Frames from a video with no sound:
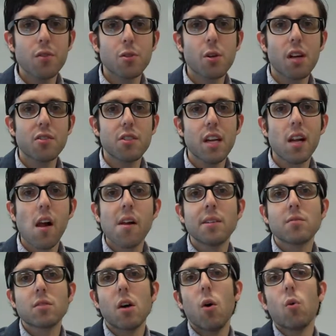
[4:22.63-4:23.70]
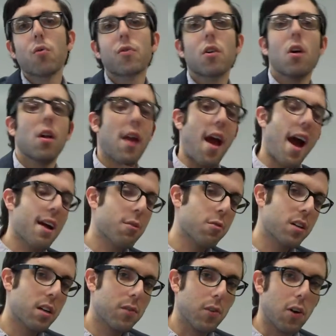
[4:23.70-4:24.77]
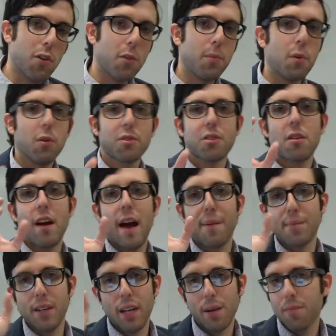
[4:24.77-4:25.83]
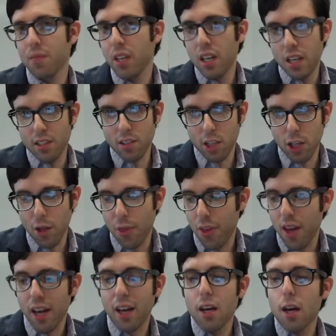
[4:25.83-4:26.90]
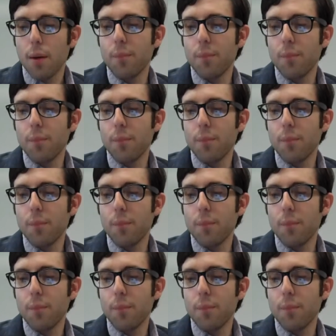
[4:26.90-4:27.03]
Trusting overall an aggregate of all the polls that are happening is a good thing,